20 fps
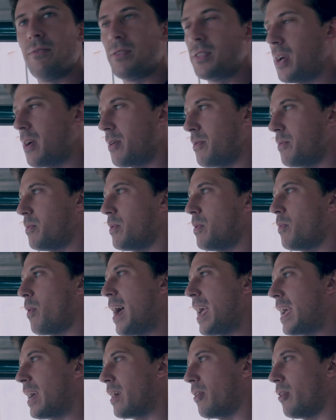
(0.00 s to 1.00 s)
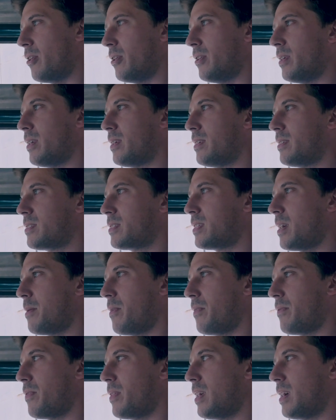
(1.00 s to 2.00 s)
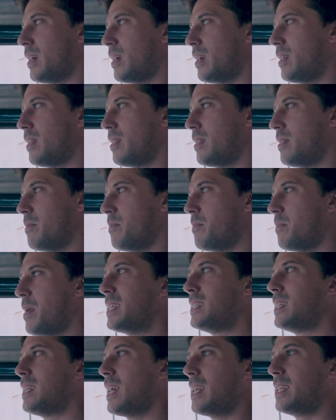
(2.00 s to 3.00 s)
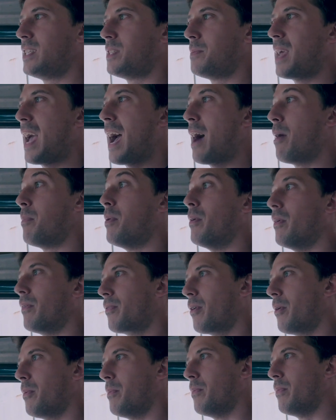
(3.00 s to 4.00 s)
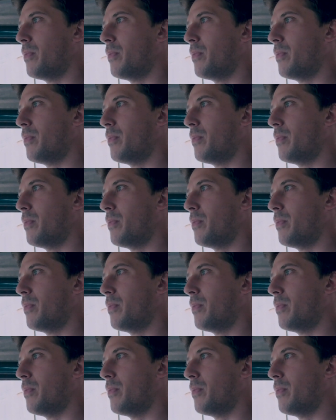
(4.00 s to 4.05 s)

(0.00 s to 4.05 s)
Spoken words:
So we're waiting on some of basically that needs to be output from